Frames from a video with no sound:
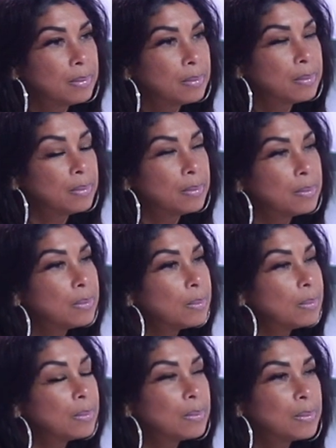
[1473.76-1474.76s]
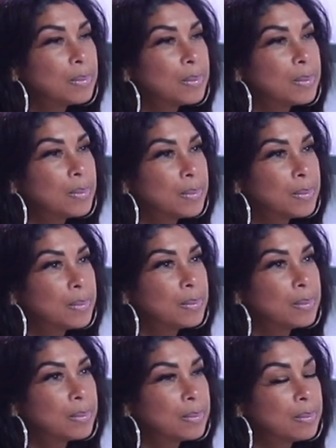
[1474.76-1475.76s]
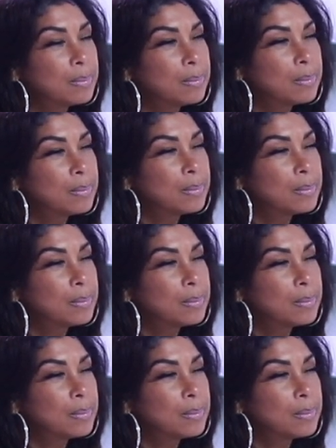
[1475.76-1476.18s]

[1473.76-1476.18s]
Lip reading: This person isn't speaking.